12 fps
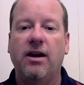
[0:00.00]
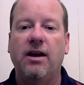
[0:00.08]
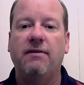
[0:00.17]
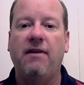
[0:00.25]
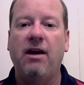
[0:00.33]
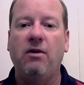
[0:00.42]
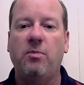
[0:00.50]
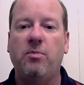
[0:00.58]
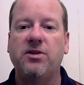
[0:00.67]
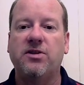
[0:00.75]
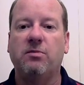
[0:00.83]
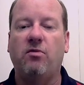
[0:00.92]
If I were to
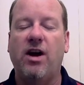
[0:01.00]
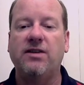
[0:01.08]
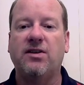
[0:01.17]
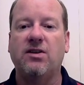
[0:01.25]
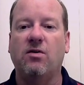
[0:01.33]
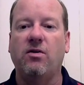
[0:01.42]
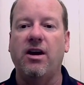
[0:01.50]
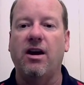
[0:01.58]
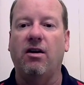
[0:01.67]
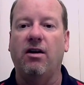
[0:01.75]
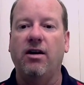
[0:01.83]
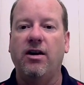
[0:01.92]
put some redstone
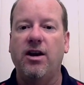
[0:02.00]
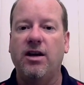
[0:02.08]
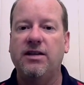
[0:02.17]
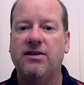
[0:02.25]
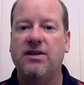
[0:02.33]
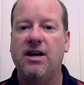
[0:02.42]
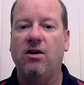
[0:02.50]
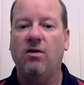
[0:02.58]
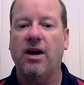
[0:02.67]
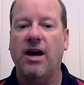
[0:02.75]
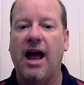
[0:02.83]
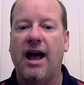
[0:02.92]
here, you can see it
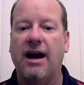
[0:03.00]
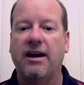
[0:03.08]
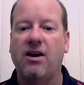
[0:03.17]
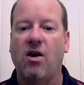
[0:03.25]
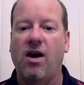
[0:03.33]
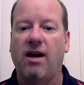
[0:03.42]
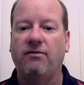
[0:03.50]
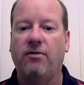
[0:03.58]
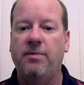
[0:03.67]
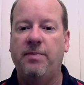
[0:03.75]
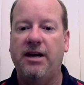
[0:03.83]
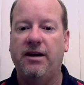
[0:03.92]
going on and off
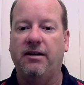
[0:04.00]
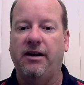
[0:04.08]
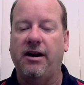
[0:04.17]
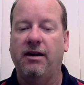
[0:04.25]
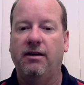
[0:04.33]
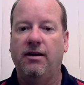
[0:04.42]
repeatedly.